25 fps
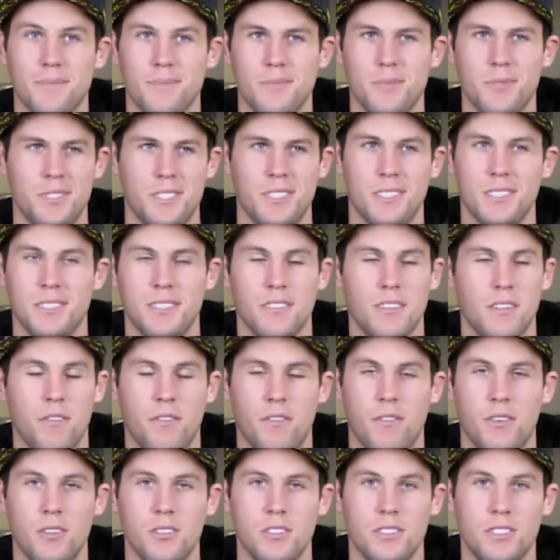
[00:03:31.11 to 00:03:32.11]
which is the
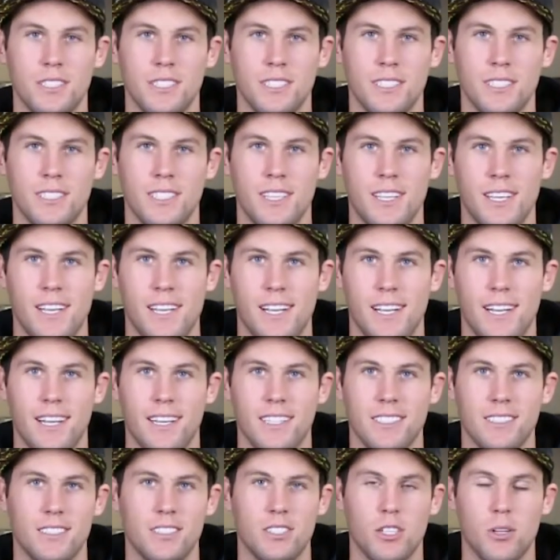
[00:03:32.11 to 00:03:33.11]
first in
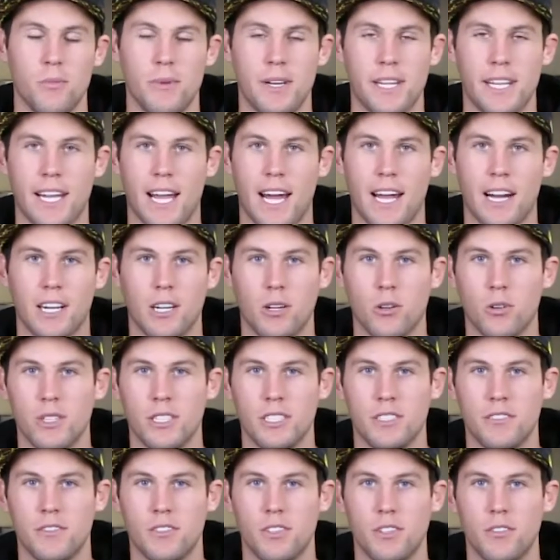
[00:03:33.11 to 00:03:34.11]
so many
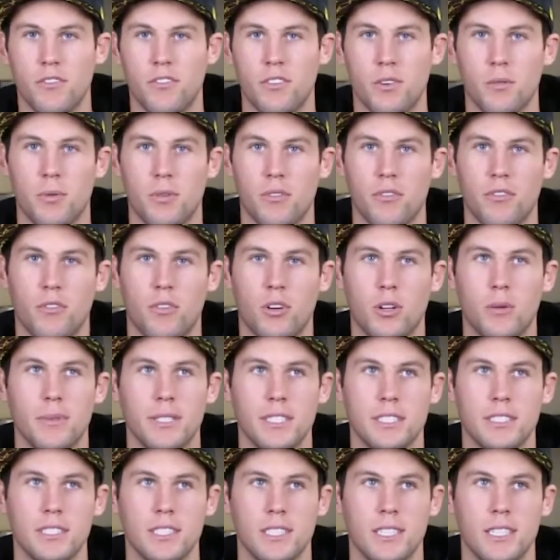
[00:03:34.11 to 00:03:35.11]
categories for
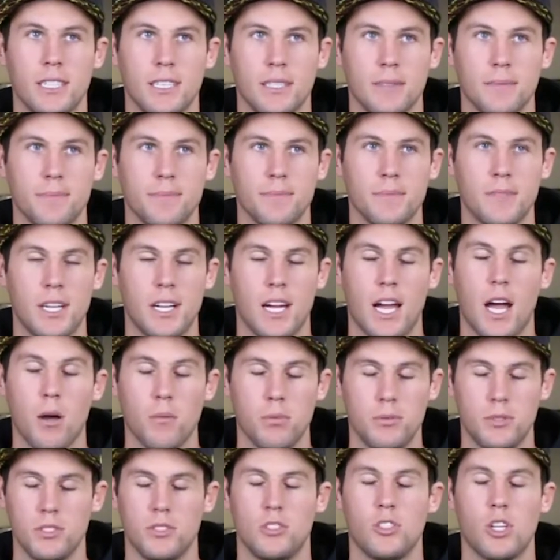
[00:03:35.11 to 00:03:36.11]
performance,
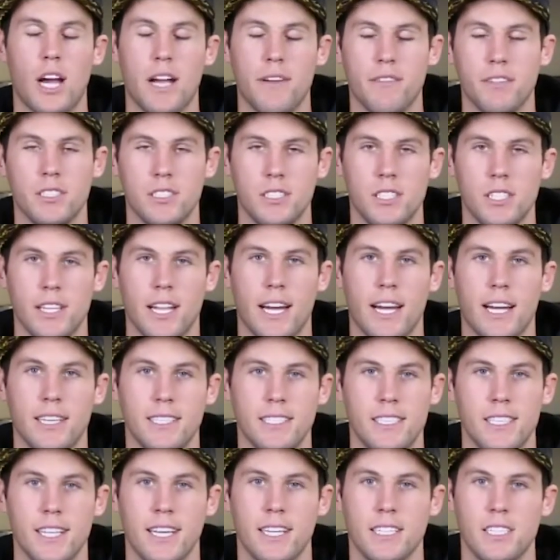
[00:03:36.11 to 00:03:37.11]
helps us drive us to
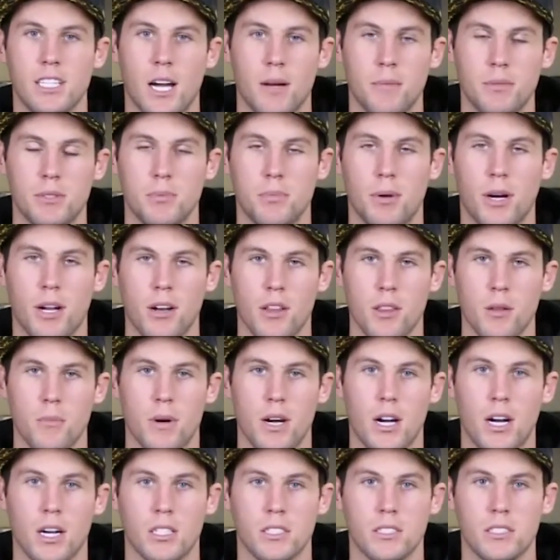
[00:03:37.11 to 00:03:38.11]
that top spot on the
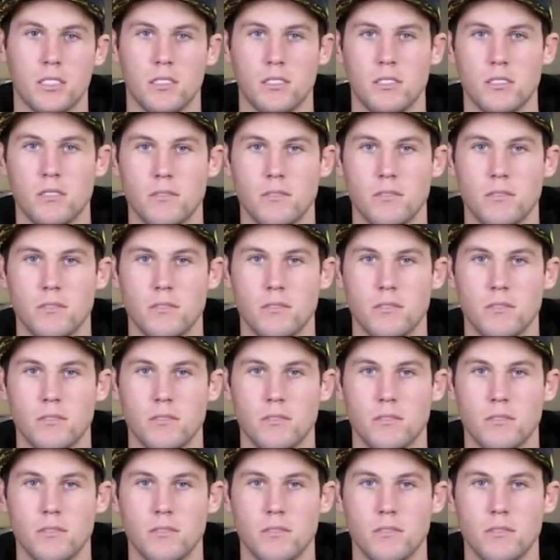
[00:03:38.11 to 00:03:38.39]
box.